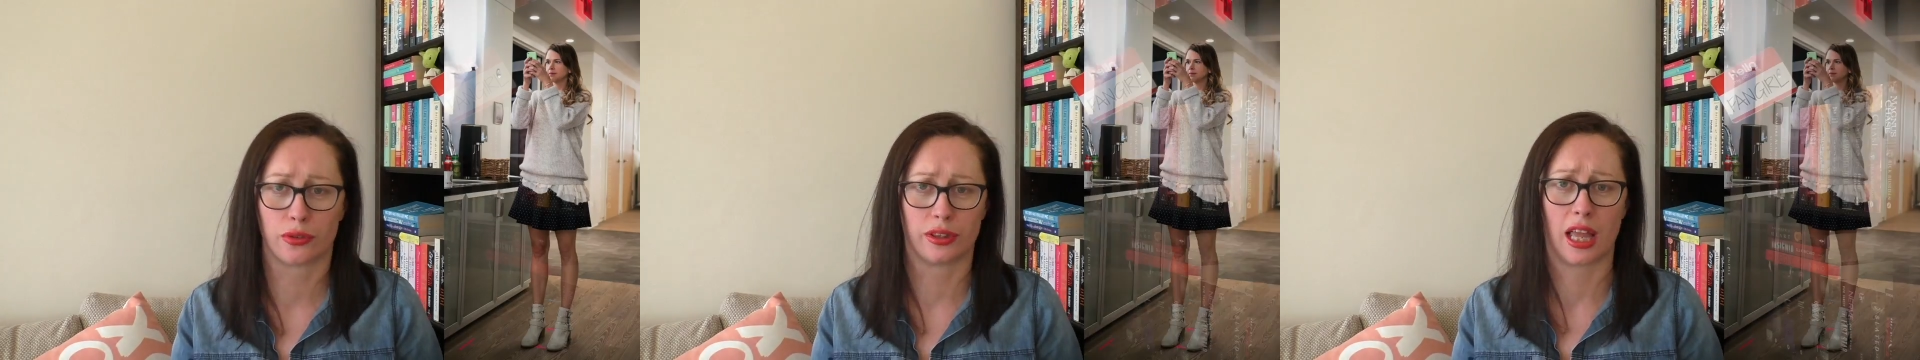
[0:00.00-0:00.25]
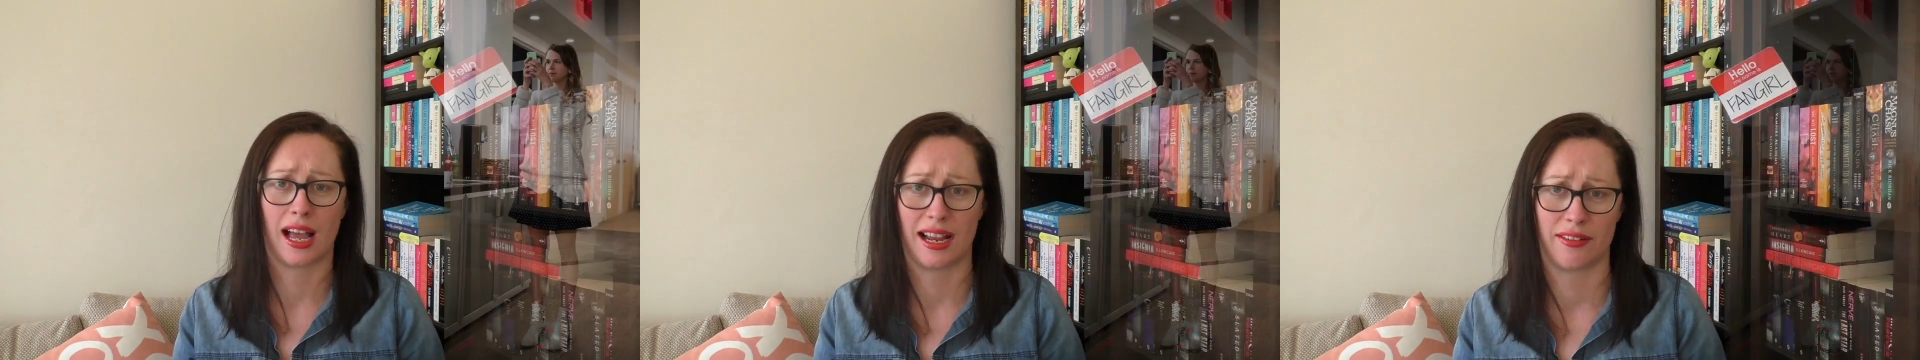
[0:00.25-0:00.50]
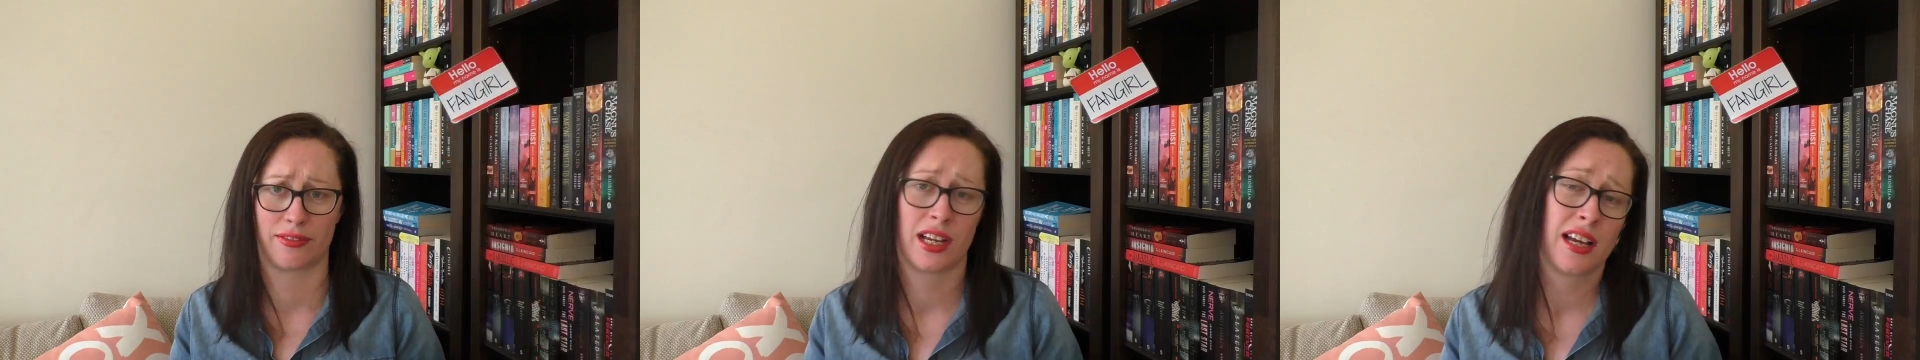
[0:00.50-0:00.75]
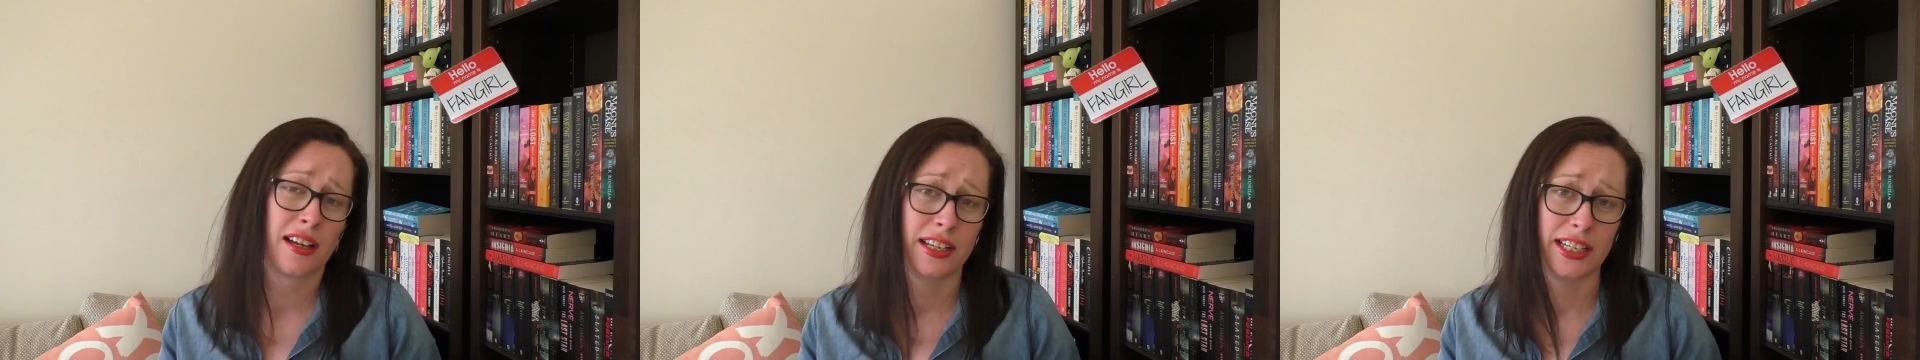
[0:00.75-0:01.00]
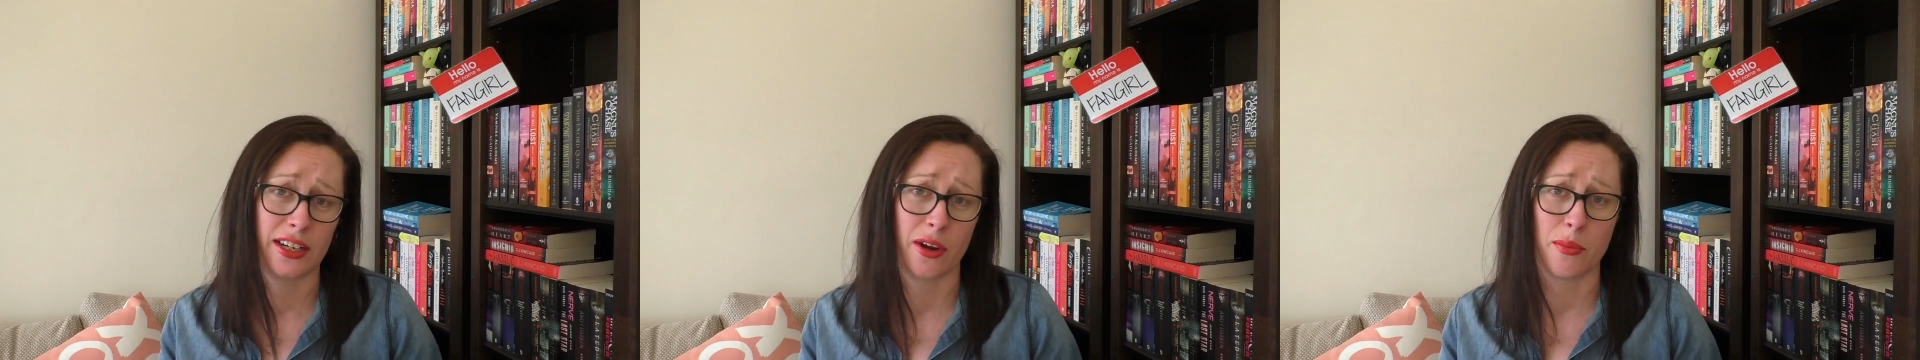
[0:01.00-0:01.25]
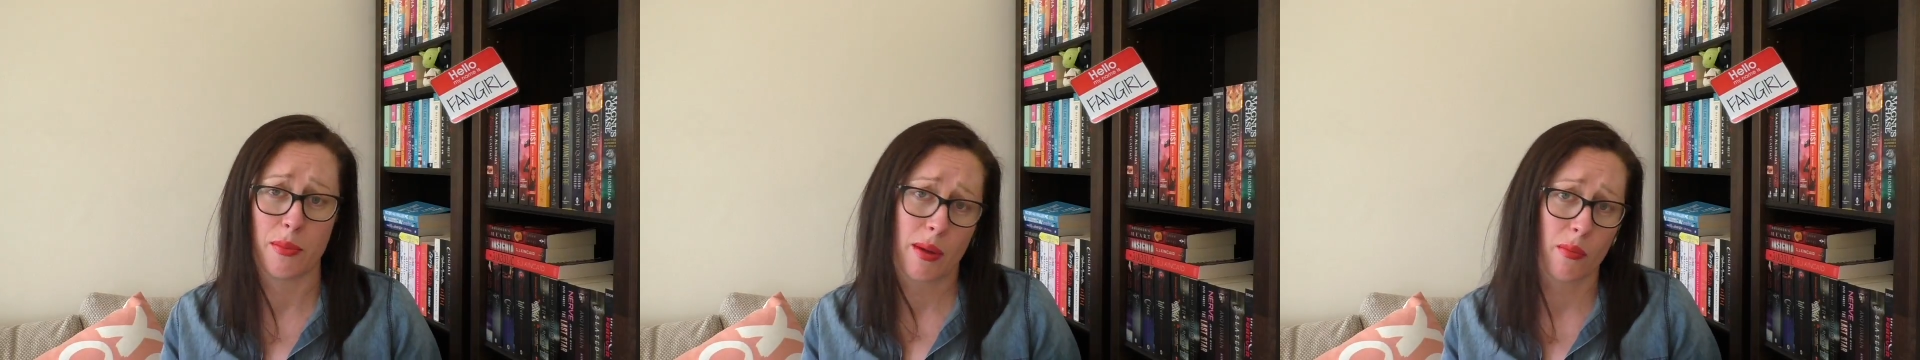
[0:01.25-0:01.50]
life, you know,
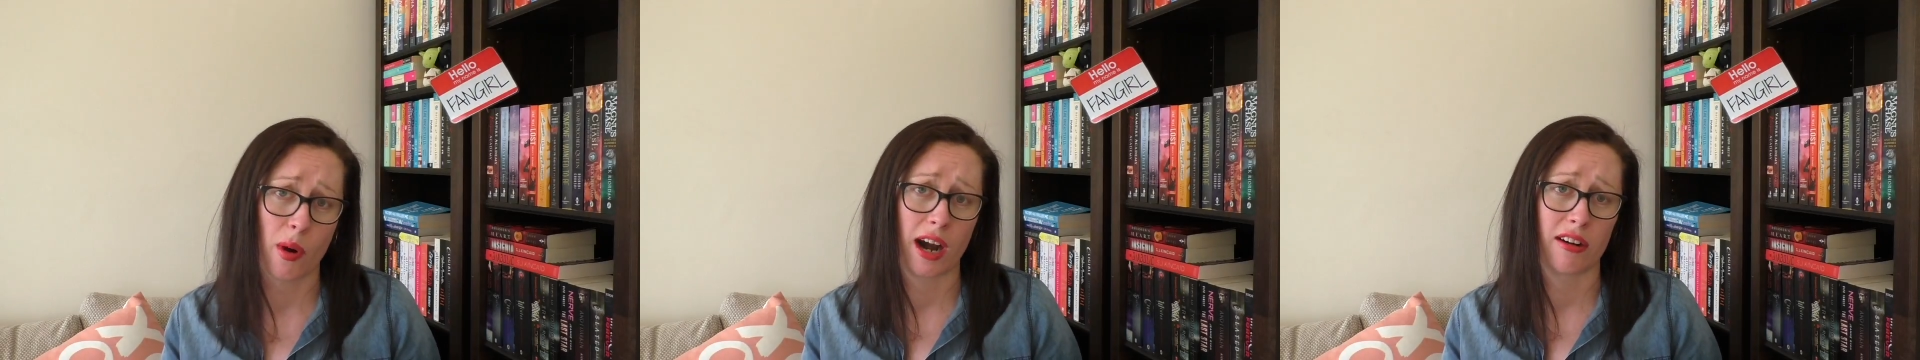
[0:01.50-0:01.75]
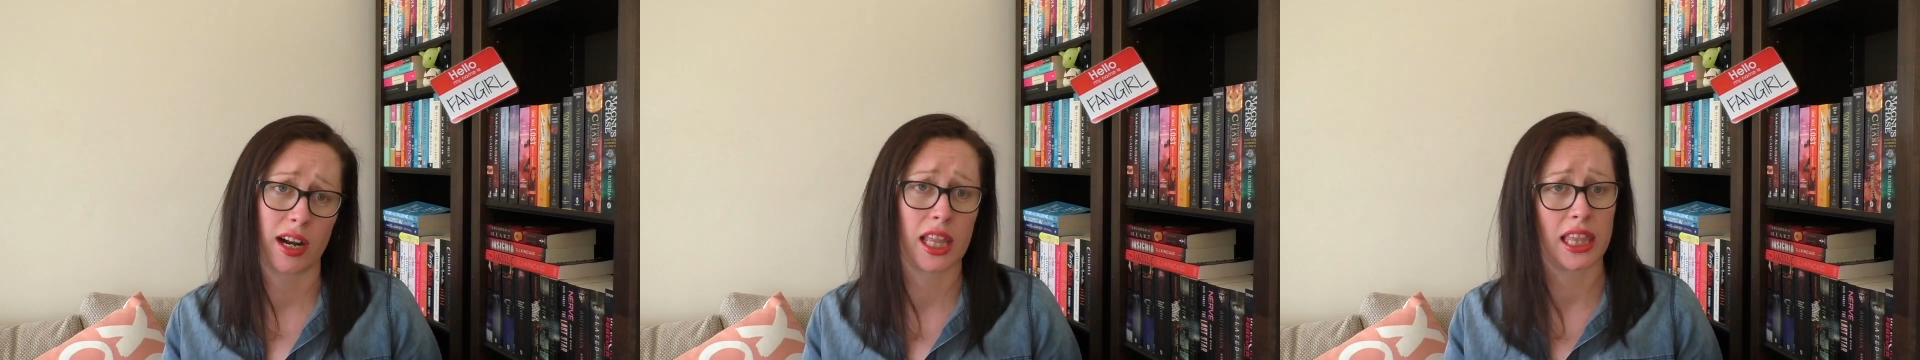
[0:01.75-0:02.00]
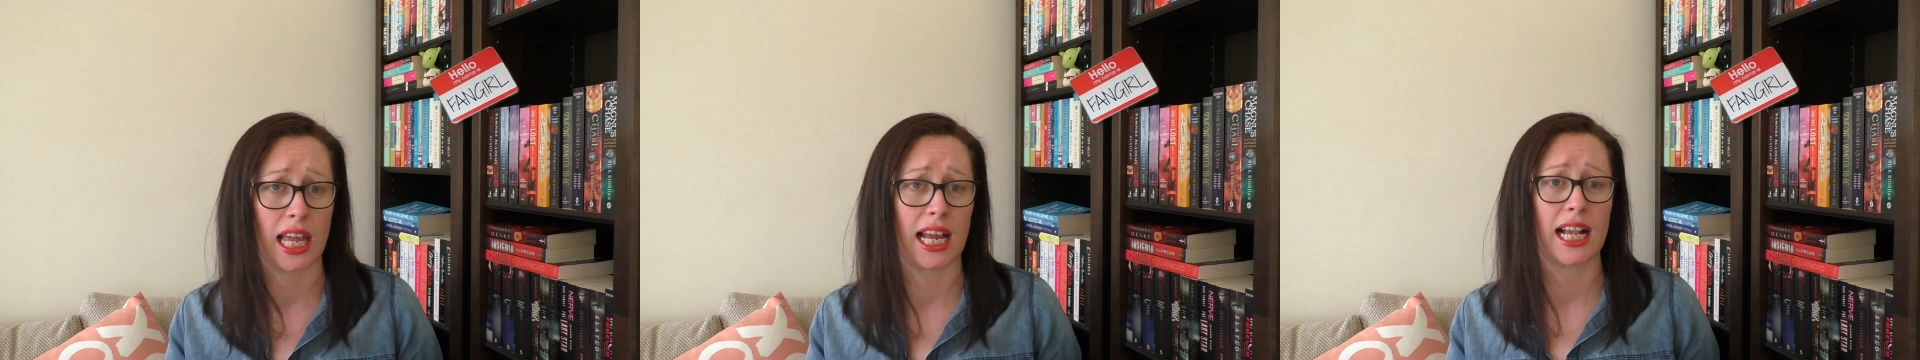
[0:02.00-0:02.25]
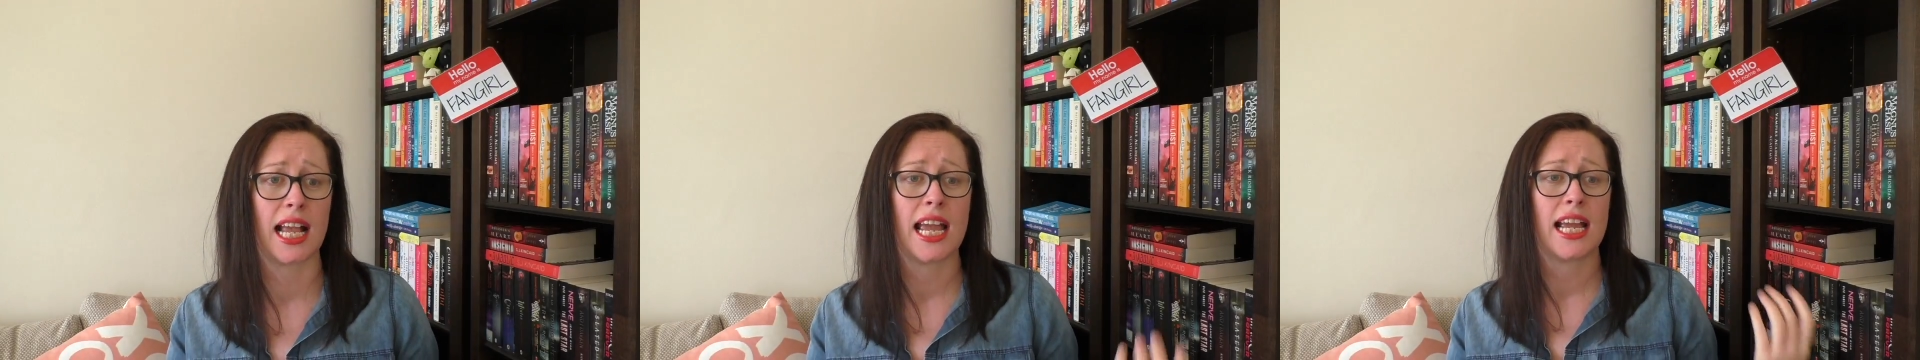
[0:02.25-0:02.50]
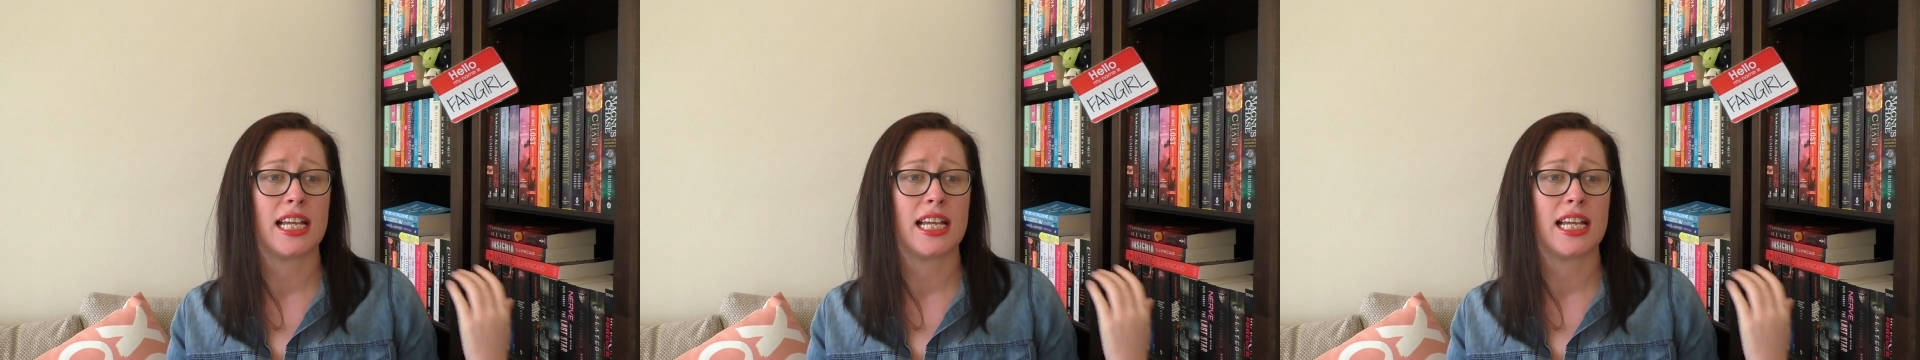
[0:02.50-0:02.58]
memoir thing.